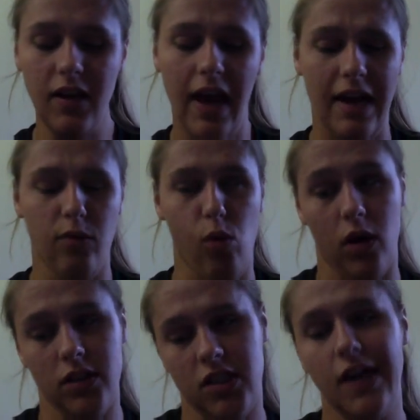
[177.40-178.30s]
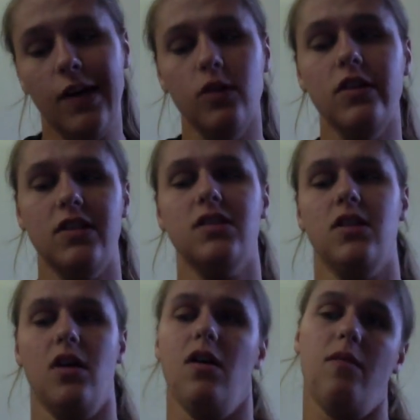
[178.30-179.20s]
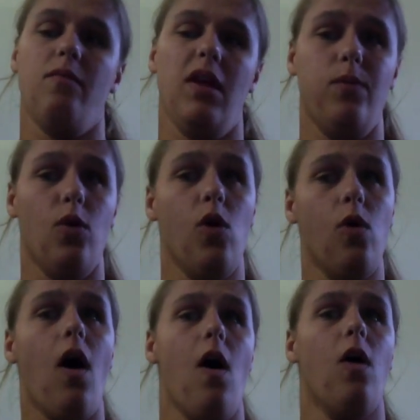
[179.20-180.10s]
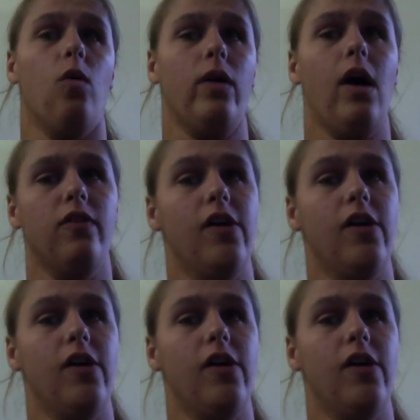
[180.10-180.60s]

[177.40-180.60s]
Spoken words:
at award shows, we all